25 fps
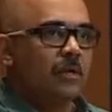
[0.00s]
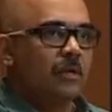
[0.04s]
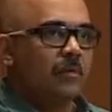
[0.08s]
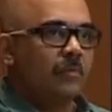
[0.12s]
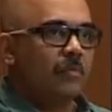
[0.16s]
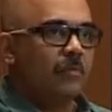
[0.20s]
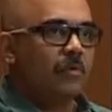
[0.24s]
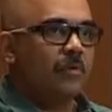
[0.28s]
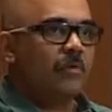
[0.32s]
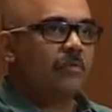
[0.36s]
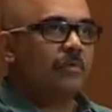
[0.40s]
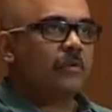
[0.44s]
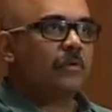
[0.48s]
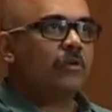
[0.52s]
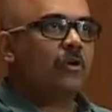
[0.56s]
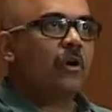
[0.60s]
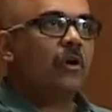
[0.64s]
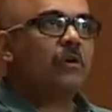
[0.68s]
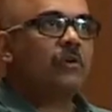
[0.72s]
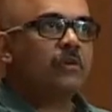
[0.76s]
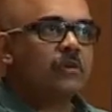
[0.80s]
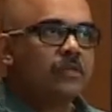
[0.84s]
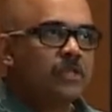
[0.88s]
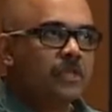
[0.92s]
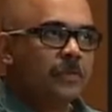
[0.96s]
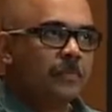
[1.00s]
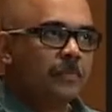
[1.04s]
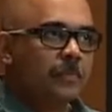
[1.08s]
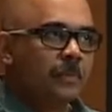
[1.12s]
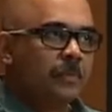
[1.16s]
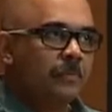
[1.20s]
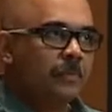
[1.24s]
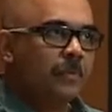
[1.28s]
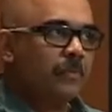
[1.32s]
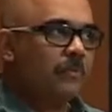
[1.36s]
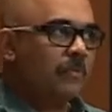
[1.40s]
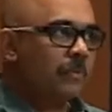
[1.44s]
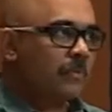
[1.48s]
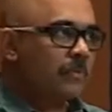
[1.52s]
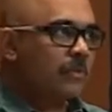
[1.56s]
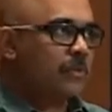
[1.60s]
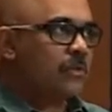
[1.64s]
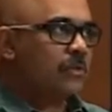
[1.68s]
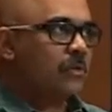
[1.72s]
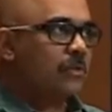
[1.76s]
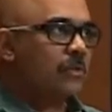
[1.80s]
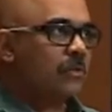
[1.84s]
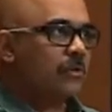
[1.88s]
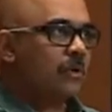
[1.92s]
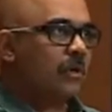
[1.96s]
more of a tolerance in people. We were
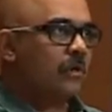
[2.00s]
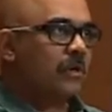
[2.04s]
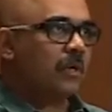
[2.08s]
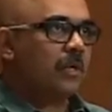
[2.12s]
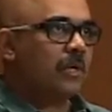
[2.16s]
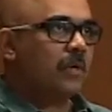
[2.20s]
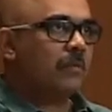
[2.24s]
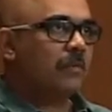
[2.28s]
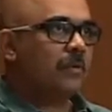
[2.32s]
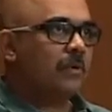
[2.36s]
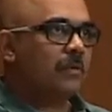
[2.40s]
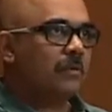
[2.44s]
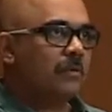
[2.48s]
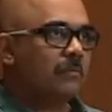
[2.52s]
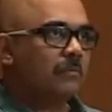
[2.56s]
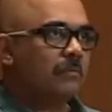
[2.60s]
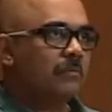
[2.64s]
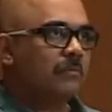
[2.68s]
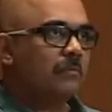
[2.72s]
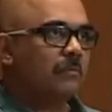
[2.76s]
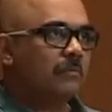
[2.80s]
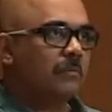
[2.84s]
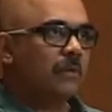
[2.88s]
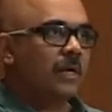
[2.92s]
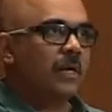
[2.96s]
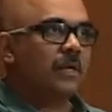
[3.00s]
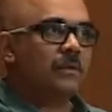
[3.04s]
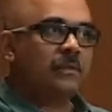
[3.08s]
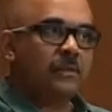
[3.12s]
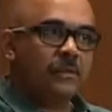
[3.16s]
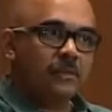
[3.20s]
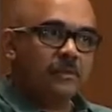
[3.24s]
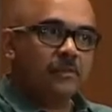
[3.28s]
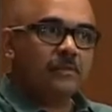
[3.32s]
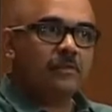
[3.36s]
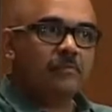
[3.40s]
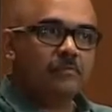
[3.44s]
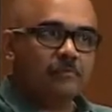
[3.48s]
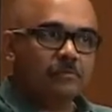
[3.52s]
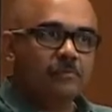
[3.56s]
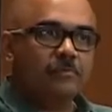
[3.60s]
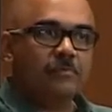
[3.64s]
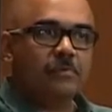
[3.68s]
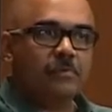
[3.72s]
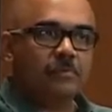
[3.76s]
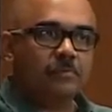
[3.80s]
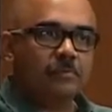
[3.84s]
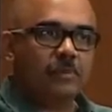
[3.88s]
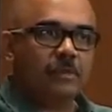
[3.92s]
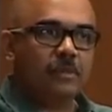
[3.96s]
still talking about Gandhi's
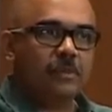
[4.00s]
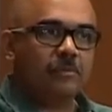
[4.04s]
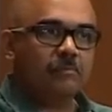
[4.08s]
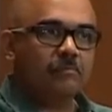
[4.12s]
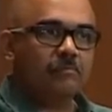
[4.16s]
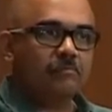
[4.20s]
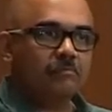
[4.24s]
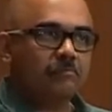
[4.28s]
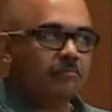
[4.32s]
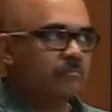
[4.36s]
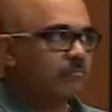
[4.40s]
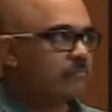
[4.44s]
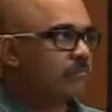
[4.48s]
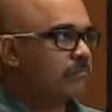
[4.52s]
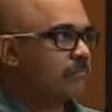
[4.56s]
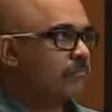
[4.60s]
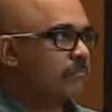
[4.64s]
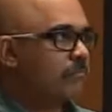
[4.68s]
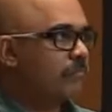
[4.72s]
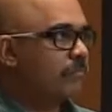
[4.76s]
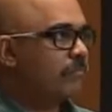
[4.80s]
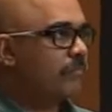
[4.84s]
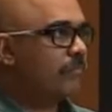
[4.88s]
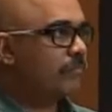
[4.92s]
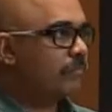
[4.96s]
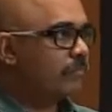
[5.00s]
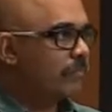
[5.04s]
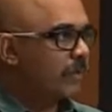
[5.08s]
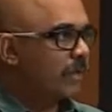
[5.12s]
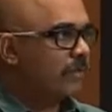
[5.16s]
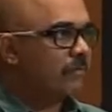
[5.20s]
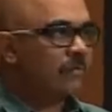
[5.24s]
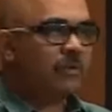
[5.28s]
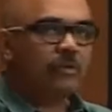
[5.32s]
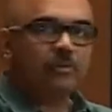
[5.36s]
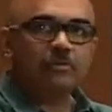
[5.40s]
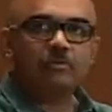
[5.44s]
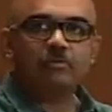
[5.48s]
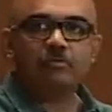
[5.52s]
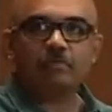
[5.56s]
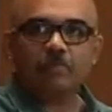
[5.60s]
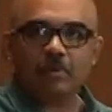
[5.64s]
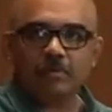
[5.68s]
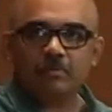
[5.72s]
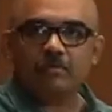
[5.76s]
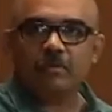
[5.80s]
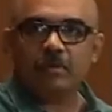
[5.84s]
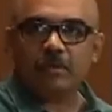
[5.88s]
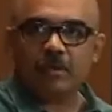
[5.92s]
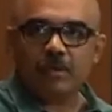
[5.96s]
influence being prevalent
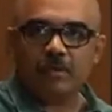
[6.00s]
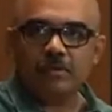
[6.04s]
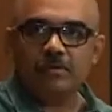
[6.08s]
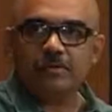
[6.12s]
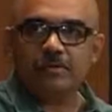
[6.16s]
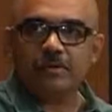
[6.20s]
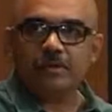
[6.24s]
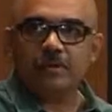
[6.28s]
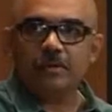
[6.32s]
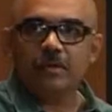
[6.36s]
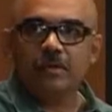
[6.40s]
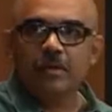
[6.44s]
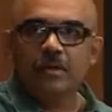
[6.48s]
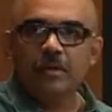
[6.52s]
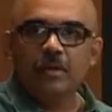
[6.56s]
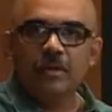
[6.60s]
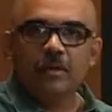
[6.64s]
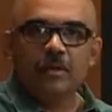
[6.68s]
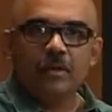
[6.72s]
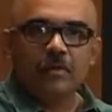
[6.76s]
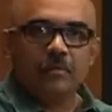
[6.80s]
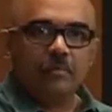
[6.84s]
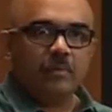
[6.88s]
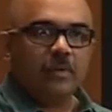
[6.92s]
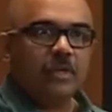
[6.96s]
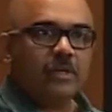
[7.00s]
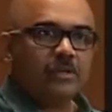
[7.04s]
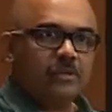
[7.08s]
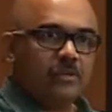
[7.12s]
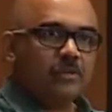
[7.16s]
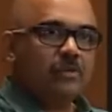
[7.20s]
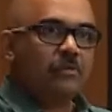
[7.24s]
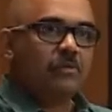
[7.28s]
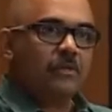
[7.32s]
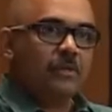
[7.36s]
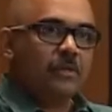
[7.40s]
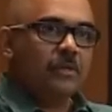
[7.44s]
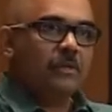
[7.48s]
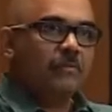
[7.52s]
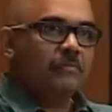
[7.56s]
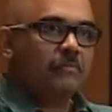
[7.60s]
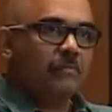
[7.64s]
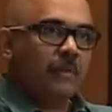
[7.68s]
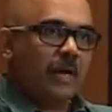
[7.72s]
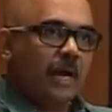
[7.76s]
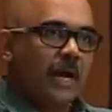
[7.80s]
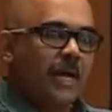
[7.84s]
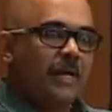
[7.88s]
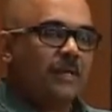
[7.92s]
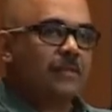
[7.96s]
throughout the country. Whereas
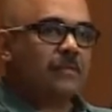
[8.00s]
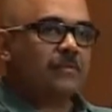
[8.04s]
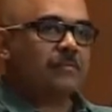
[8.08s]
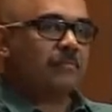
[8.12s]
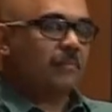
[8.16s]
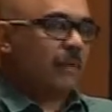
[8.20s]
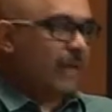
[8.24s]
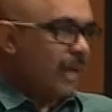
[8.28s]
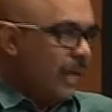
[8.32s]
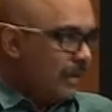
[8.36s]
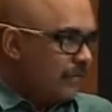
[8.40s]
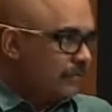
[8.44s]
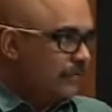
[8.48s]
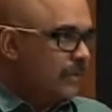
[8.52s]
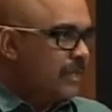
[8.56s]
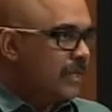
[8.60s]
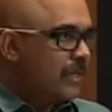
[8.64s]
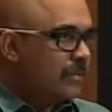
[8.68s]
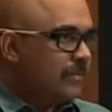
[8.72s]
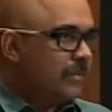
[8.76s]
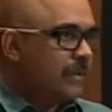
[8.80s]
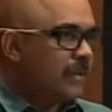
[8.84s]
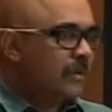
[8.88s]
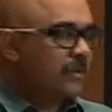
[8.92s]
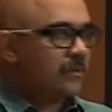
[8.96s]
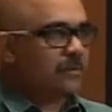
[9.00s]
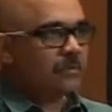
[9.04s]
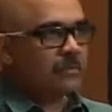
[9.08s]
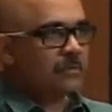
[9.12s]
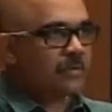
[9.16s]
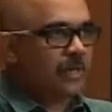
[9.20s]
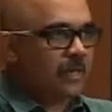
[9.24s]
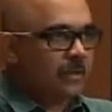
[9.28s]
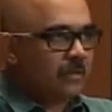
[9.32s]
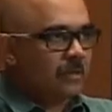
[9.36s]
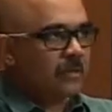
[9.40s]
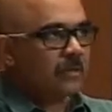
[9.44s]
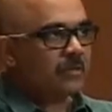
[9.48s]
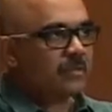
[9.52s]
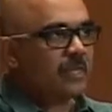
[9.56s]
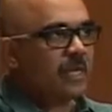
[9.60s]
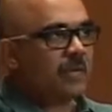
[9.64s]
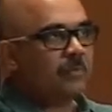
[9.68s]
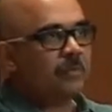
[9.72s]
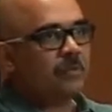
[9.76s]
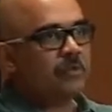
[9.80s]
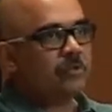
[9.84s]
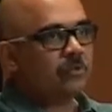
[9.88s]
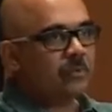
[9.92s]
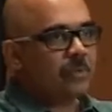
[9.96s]
slowly, as after independence, 10 years
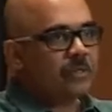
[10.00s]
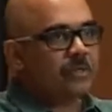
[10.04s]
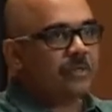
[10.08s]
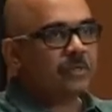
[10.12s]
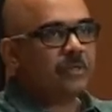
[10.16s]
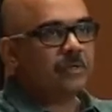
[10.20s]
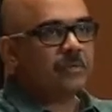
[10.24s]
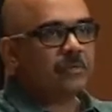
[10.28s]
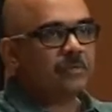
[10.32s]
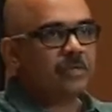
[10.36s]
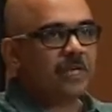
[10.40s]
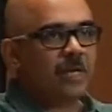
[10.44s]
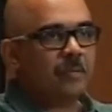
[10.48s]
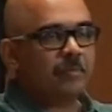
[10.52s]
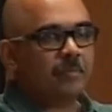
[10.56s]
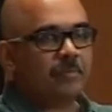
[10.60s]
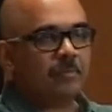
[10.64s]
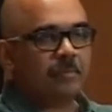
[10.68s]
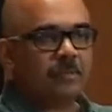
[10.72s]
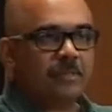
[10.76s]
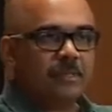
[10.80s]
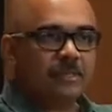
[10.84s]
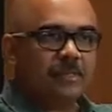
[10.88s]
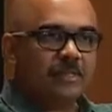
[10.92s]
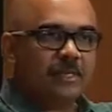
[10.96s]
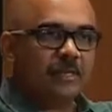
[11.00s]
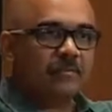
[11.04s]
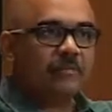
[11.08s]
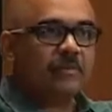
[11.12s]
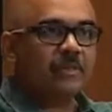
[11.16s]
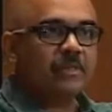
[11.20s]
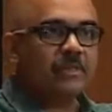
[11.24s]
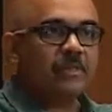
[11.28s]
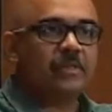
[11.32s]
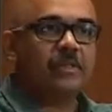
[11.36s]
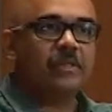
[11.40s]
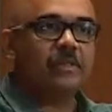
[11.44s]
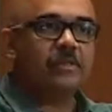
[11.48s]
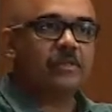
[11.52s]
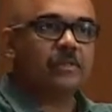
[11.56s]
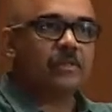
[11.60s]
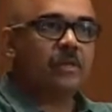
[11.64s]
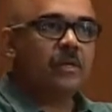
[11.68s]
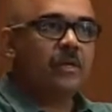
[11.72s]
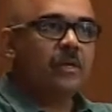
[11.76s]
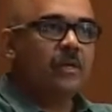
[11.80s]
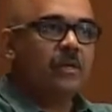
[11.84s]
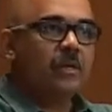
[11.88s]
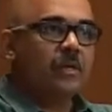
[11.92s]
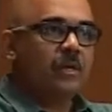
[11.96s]
happened, 20 years happened, by the
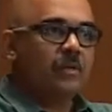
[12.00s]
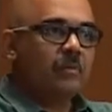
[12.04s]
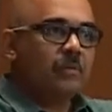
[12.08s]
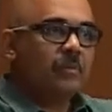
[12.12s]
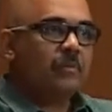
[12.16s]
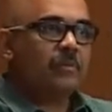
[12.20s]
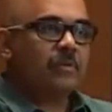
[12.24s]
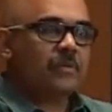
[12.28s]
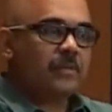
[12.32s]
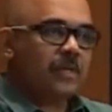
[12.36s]
70s, we were